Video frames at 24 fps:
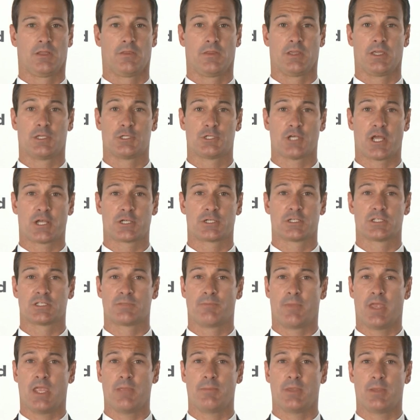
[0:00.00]
The injections
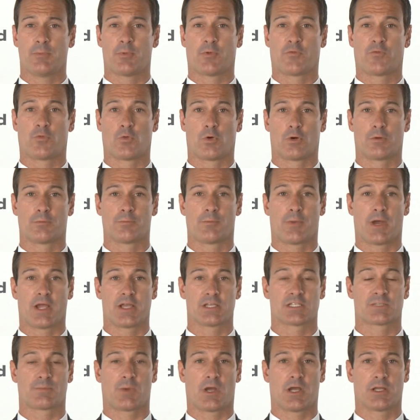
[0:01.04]
may be performed by
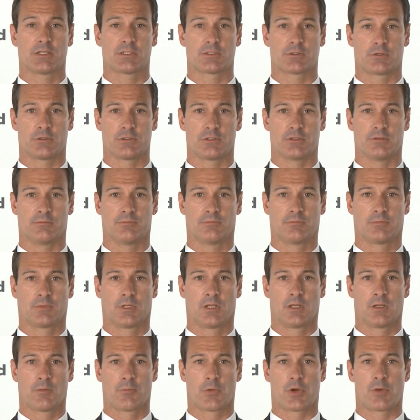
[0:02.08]
a spine surgeon,
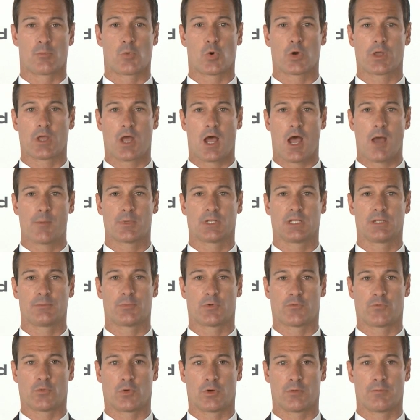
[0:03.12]
but are more commonly
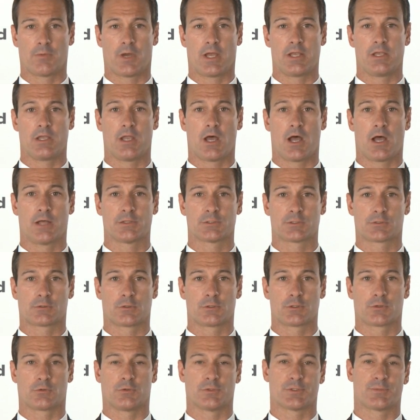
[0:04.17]
performed by
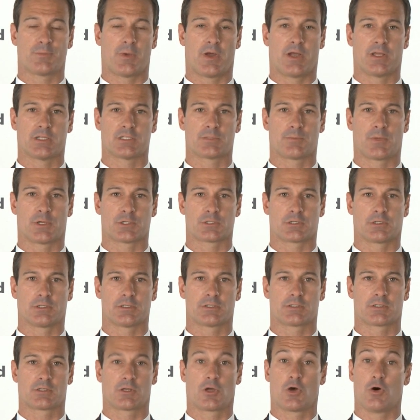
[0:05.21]
non-surgical spine
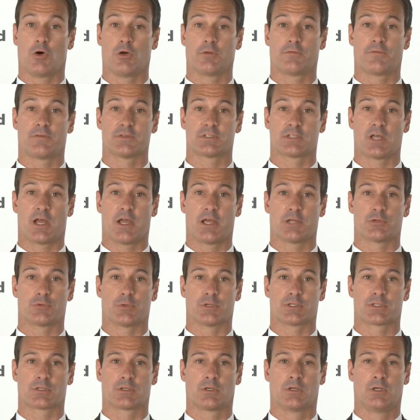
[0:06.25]
specialists called
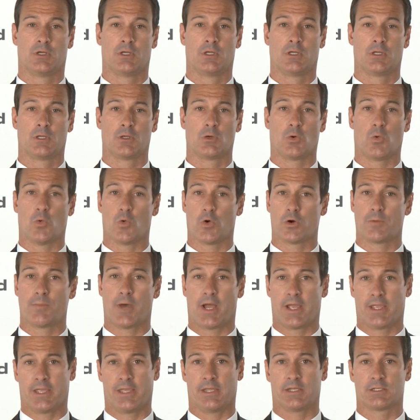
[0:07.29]
physiatrists, or
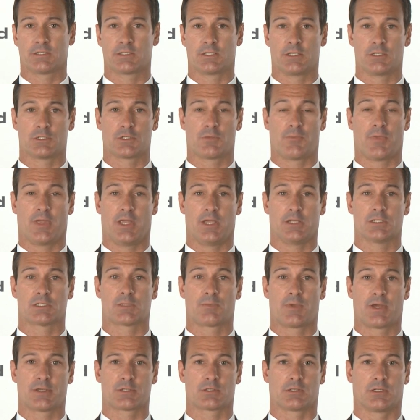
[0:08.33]
by anesthesia pain
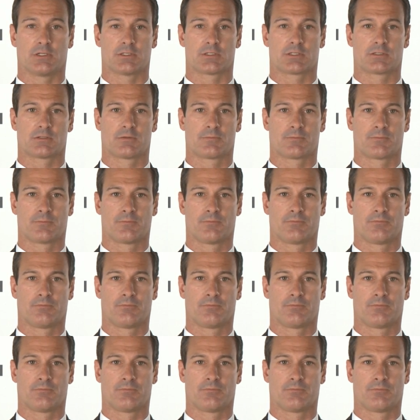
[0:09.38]
specialists.